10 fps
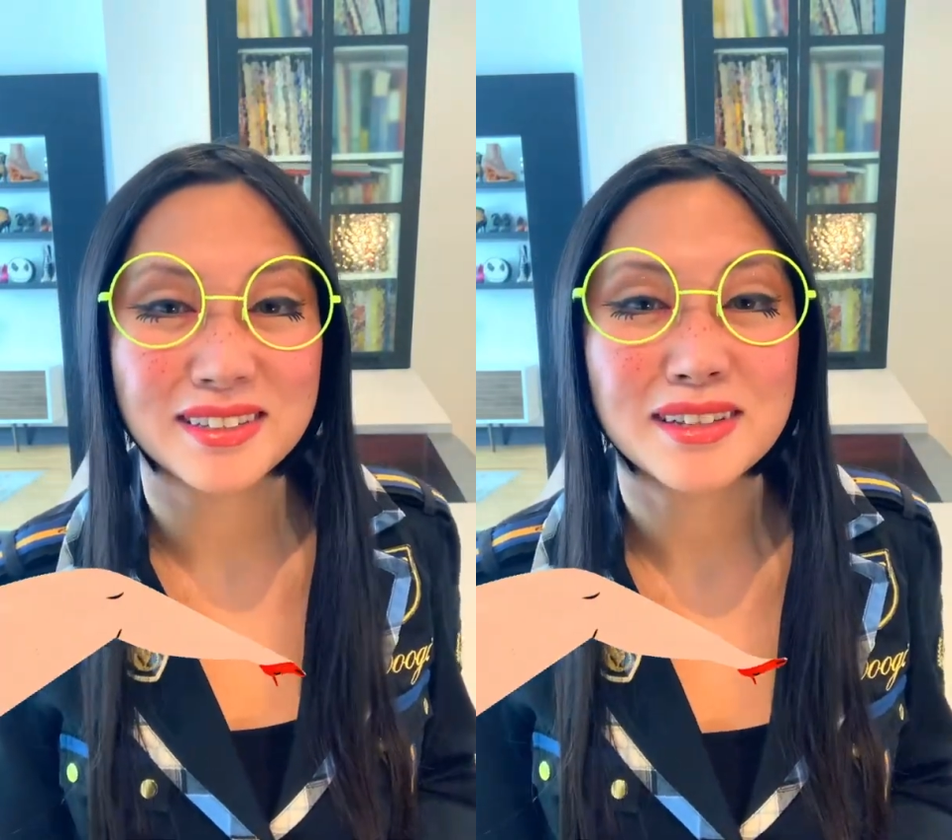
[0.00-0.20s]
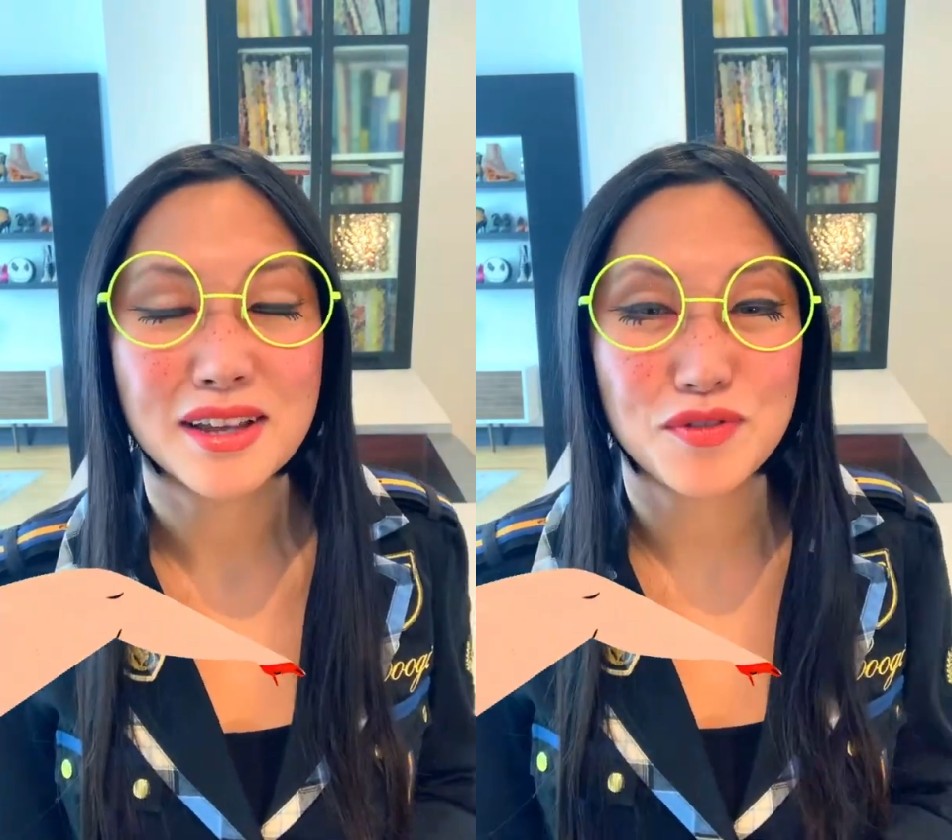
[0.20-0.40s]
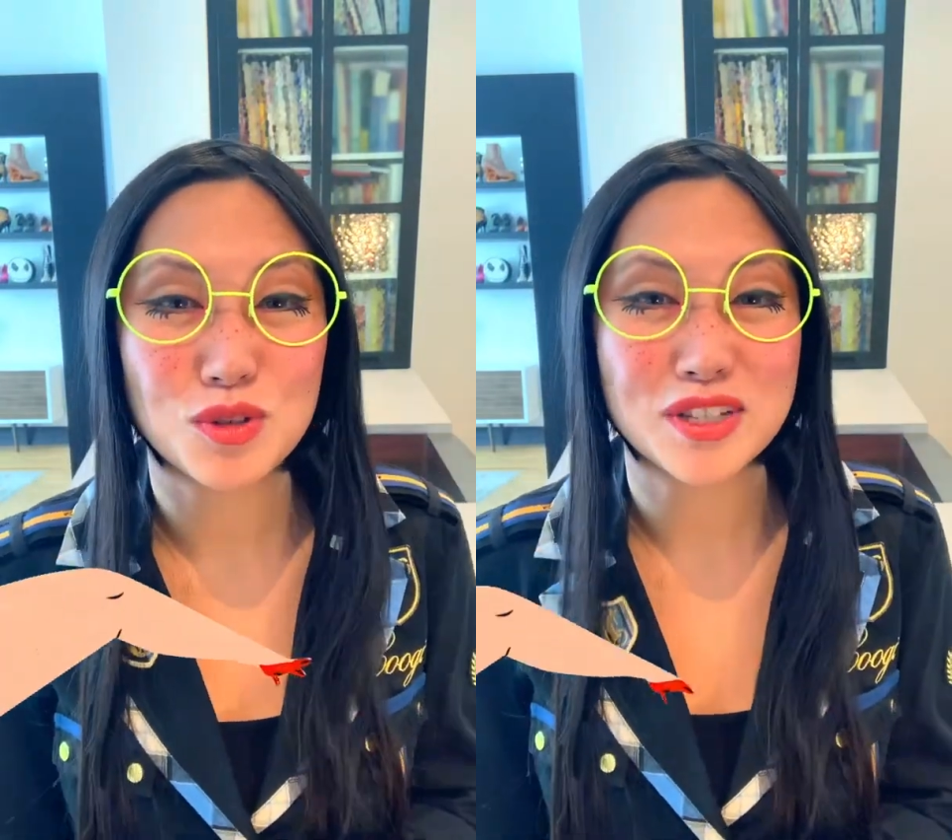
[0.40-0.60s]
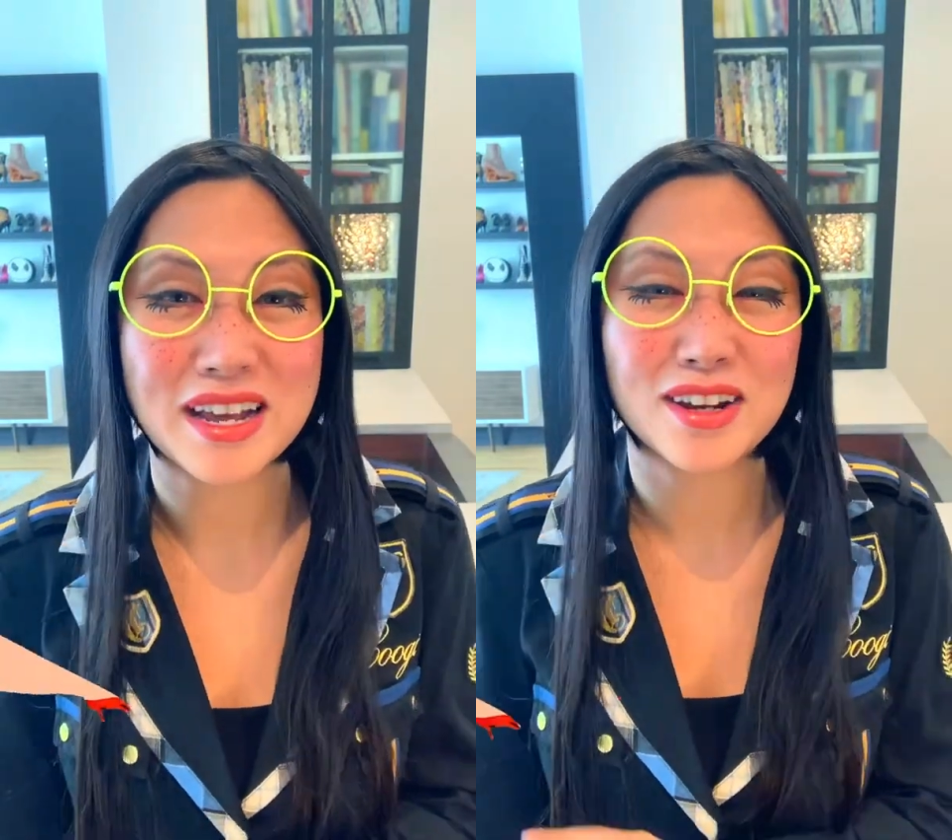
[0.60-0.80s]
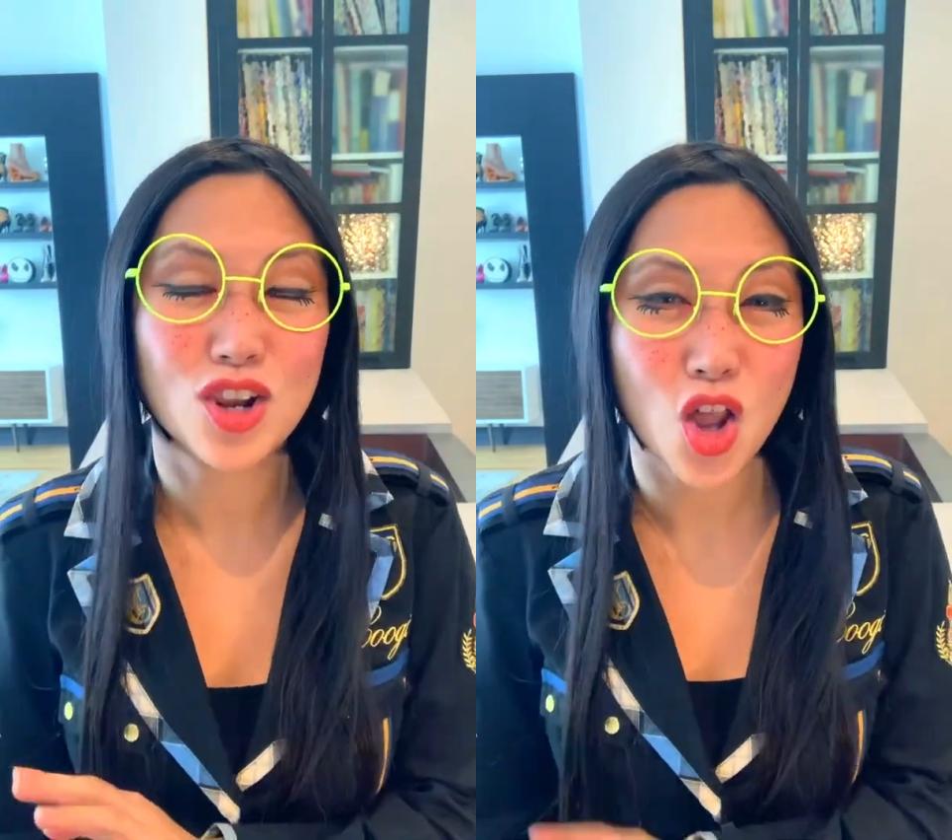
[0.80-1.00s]
if you
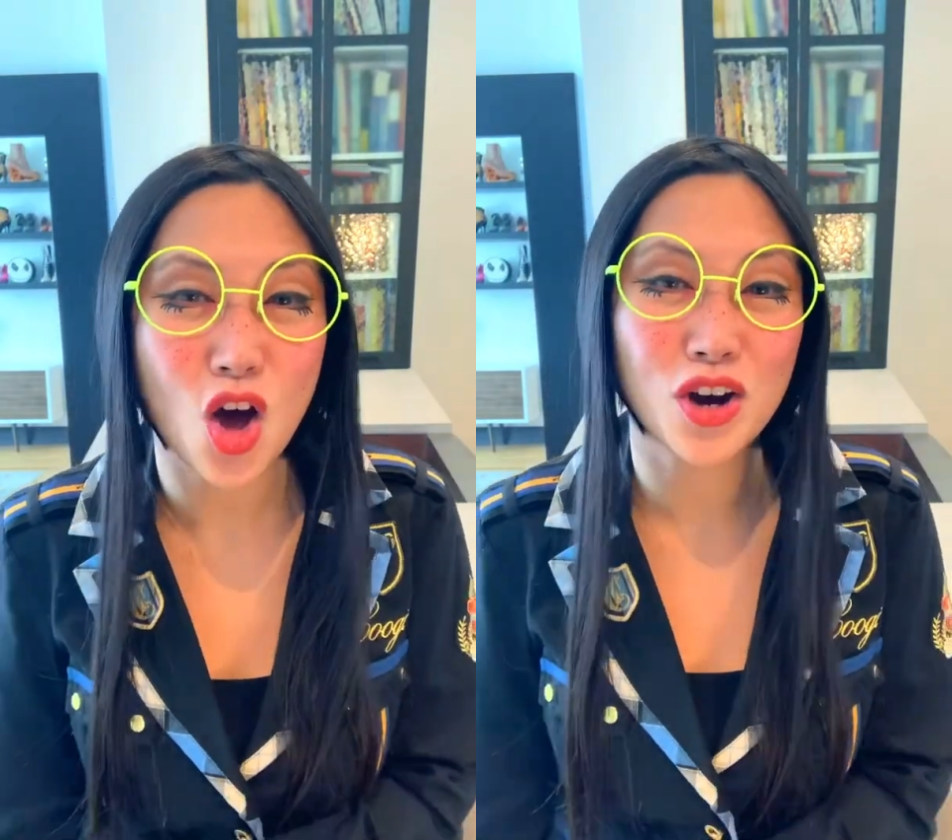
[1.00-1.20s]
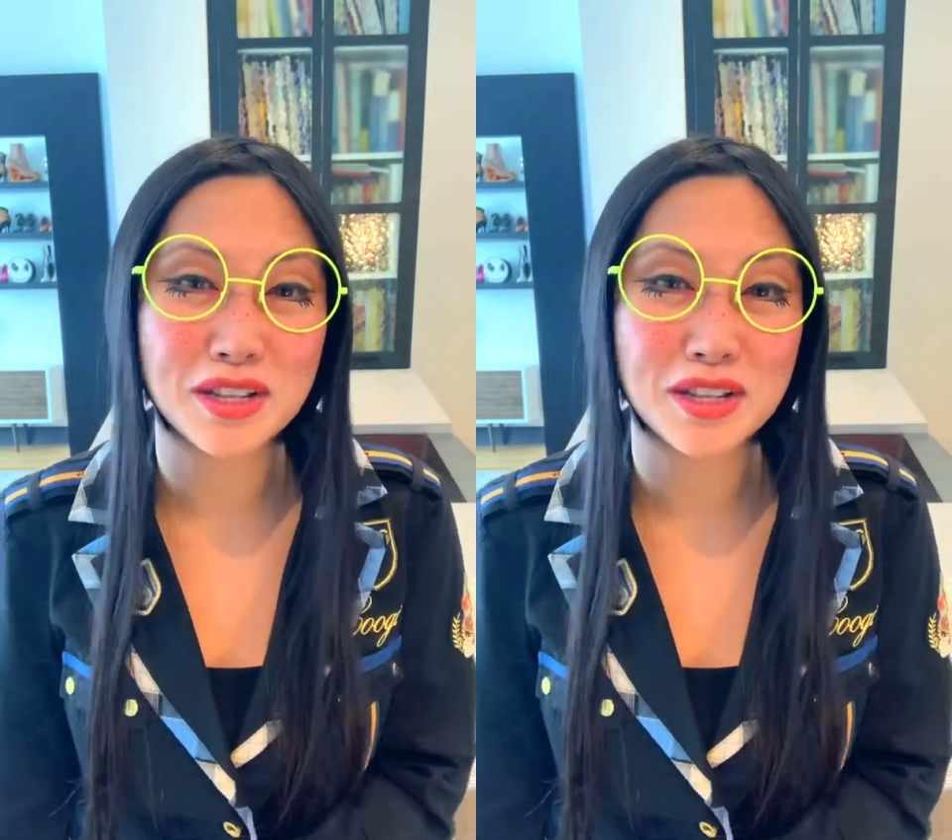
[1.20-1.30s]
stand longer